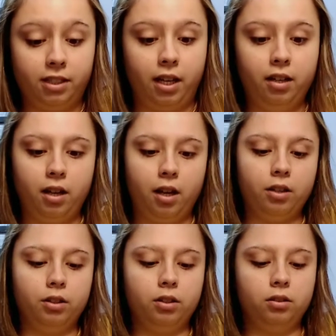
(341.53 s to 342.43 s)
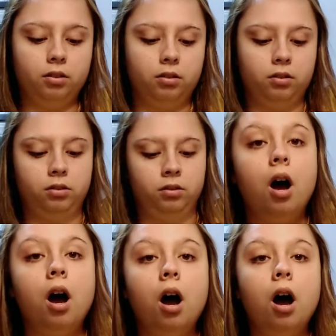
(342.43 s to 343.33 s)
it's staying together.
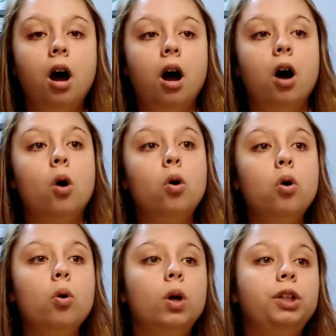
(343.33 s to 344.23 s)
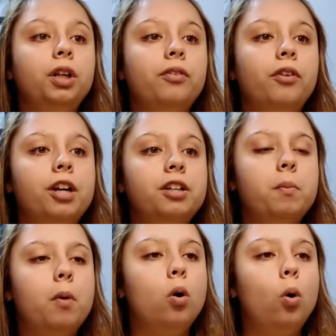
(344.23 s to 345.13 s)
Oh, I should have already
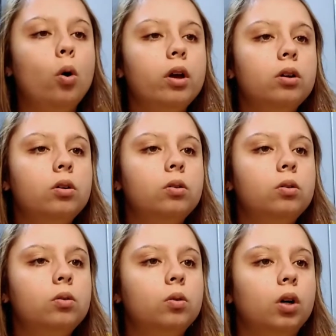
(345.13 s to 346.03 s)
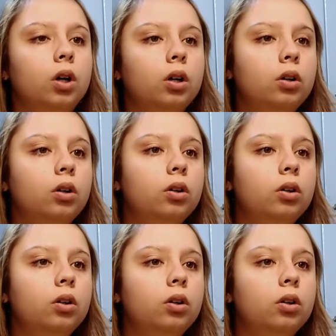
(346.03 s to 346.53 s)
done my oil.